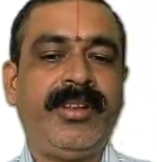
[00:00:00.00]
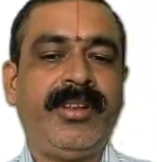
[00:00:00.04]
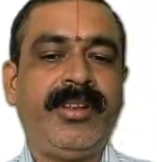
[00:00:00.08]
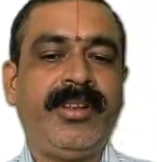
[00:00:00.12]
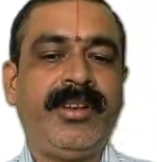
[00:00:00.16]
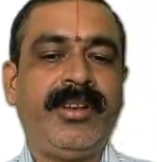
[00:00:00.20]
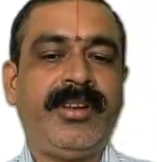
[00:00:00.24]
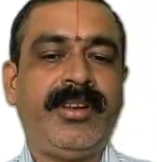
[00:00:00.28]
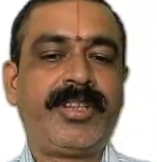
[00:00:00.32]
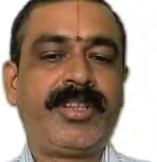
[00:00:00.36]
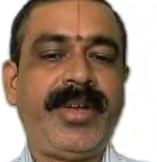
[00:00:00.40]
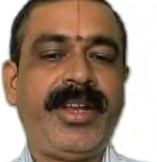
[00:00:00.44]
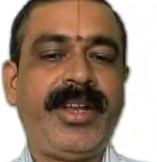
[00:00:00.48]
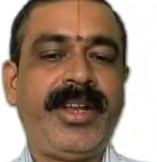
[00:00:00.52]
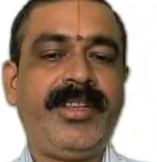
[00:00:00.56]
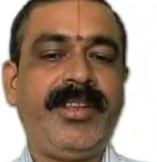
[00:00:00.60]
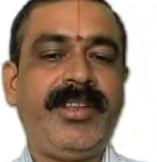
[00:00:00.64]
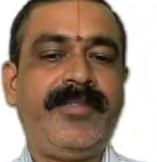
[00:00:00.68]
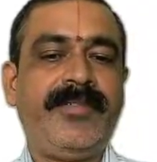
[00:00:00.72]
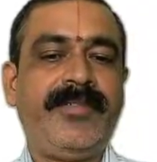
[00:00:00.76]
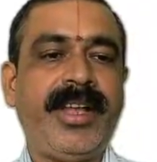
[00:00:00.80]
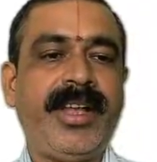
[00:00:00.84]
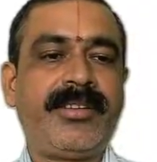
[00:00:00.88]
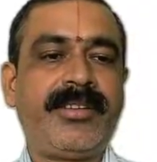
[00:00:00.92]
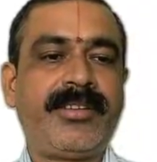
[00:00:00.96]
Despite the
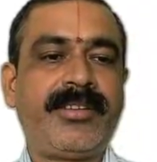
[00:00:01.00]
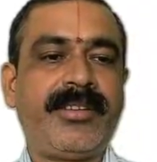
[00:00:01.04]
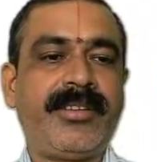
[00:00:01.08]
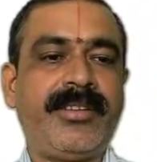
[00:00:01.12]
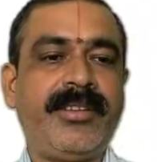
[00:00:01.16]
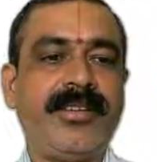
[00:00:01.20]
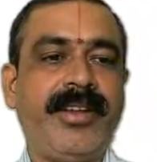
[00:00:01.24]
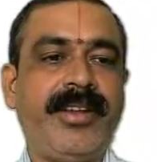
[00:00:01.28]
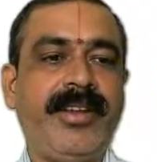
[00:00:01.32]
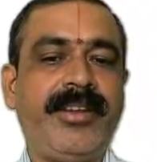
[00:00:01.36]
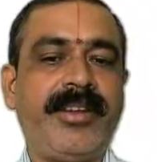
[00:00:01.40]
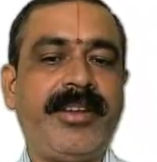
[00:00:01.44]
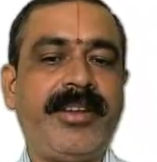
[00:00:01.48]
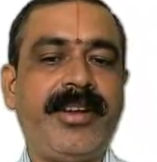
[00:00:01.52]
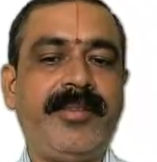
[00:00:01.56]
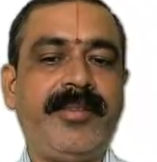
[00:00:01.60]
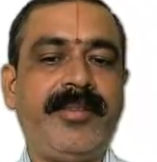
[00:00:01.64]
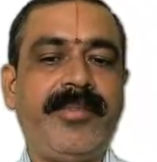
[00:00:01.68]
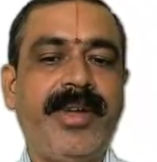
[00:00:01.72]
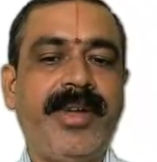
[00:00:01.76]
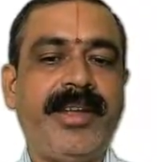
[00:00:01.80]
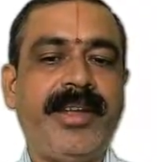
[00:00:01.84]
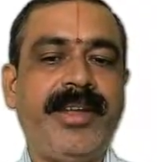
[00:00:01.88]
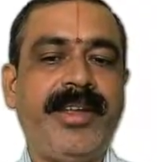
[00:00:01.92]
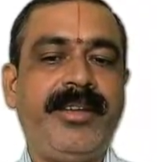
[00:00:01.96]
fact
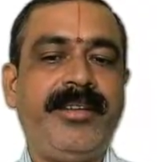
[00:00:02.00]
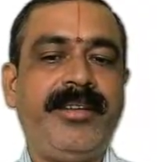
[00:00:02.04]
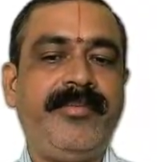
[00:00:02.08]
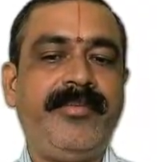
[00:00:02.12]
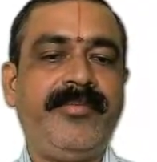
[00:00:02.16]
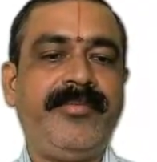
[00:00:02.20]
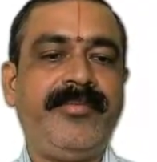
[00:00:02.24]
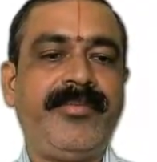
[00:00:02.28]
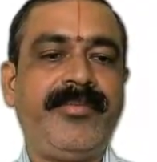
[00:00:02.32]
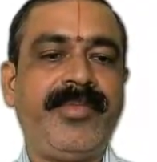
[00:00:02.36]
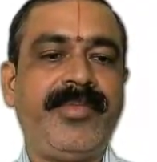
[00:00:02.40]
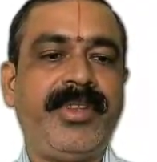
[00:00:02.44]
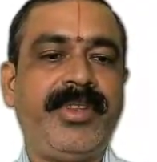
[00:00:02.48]
internet banking